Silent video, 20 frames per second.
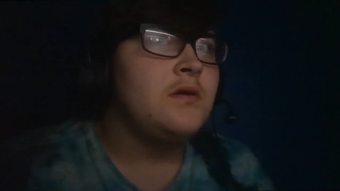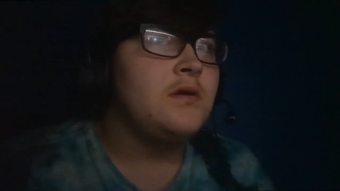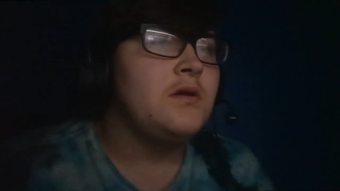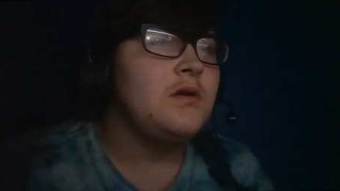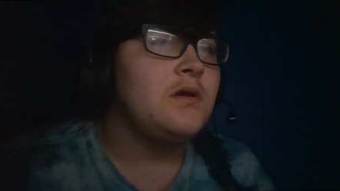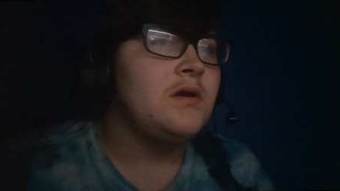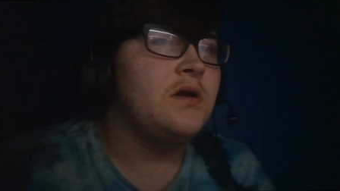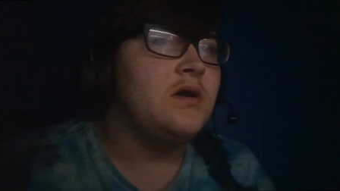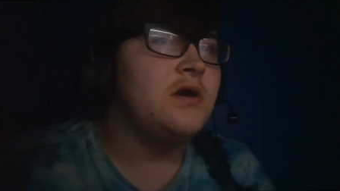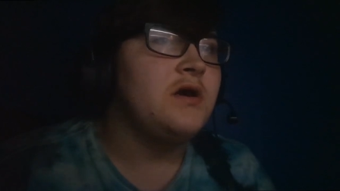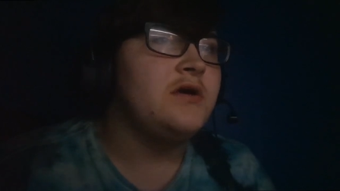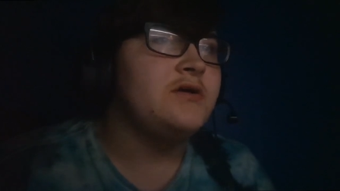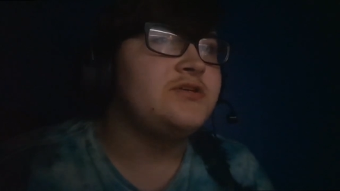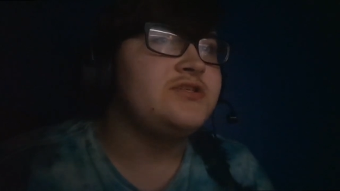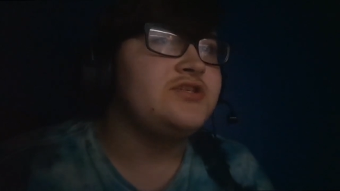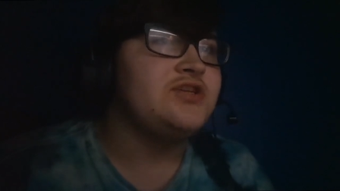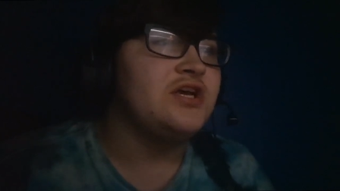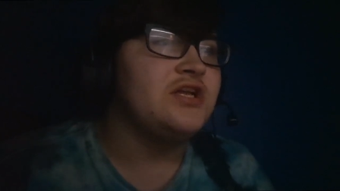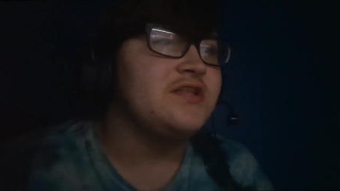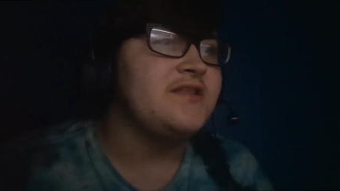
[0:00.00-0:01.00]
Oh,
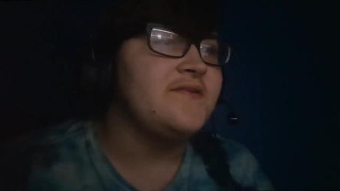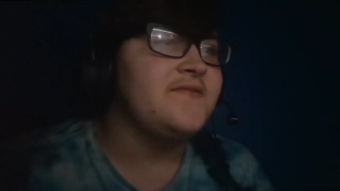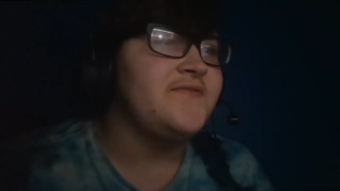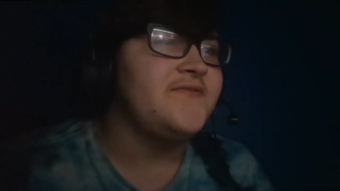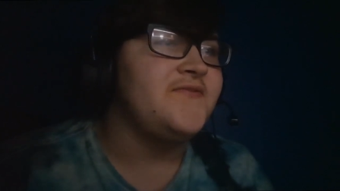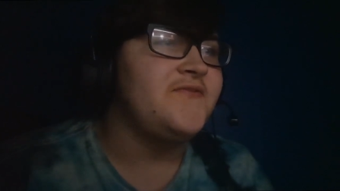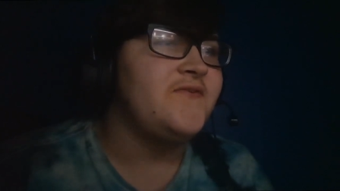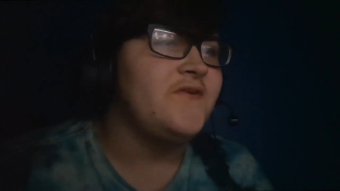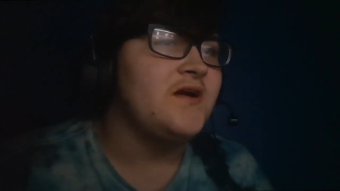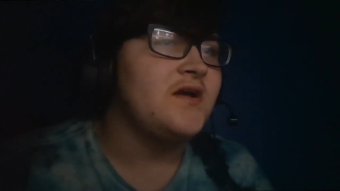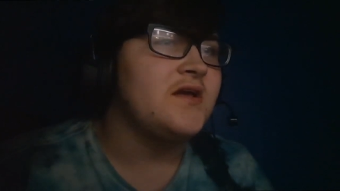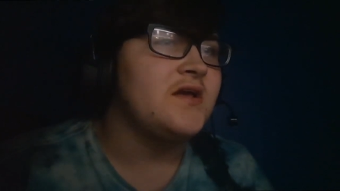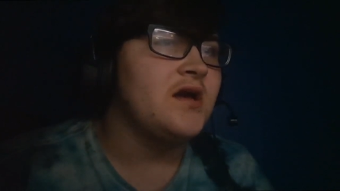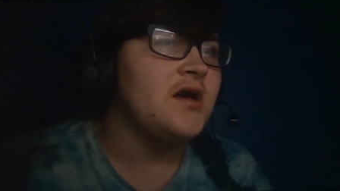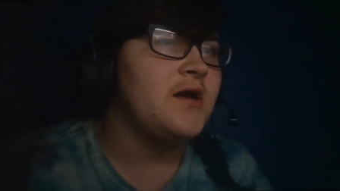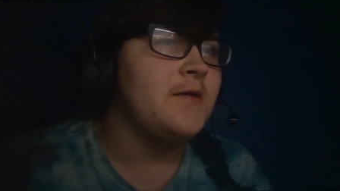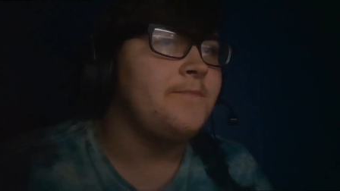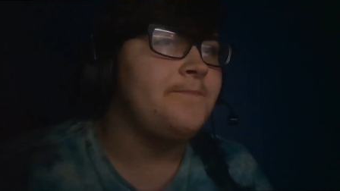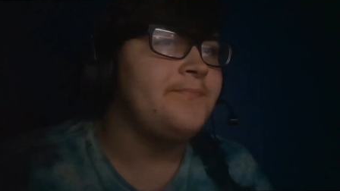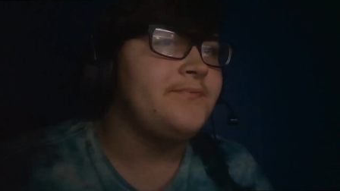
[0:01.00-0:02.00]
shut the fuck
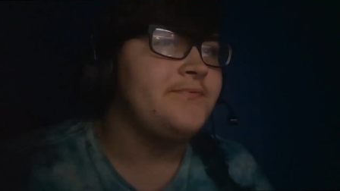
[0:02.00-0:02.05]
up.